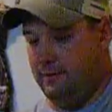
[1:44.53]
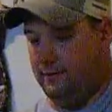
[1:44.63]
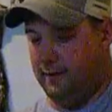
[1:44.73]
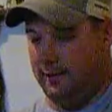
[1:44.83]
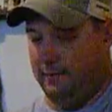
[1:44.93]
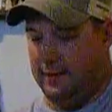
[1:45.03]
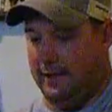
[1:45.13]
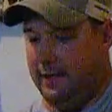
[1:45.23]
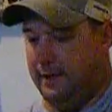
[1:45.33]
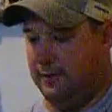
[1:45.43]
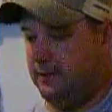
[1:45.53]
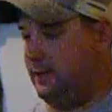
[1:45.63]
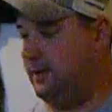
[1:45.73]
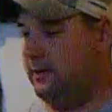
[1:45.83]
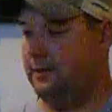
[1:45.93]
Or anybody else.
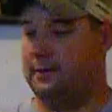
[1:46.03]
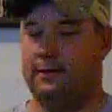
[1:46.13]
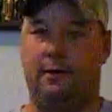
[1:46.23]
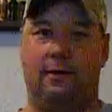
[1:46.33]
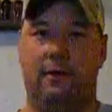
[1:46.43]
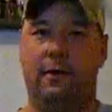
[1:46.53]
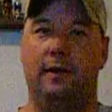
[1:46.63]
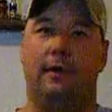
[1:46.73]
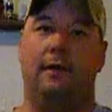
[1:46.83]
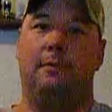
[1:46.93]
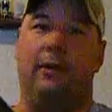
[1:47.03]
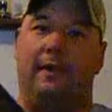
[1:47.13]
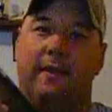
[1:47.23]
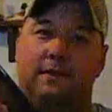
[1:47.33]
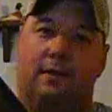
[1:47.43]
So,
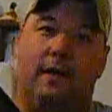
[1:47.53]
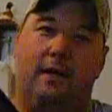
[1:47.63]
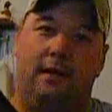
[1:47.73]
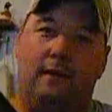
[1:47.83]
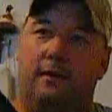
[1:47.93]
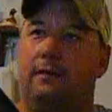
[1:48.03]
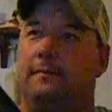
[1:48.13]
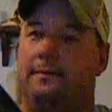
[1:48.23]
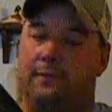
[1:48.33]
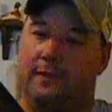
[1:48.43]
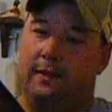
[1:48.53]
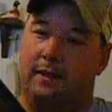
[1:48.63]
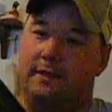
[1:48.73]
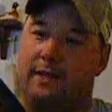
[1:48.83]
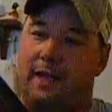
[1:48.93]
but this right here
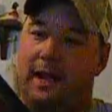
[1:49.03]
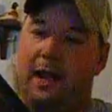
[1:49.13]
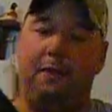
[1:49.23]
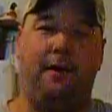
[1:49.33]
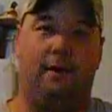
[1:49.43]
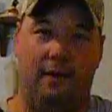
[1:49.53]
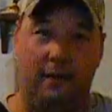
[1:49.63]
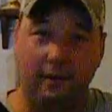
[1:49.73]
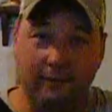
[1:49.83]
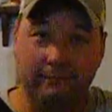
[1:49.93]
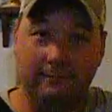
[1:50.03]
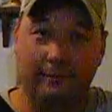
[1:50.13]
is a Ithaca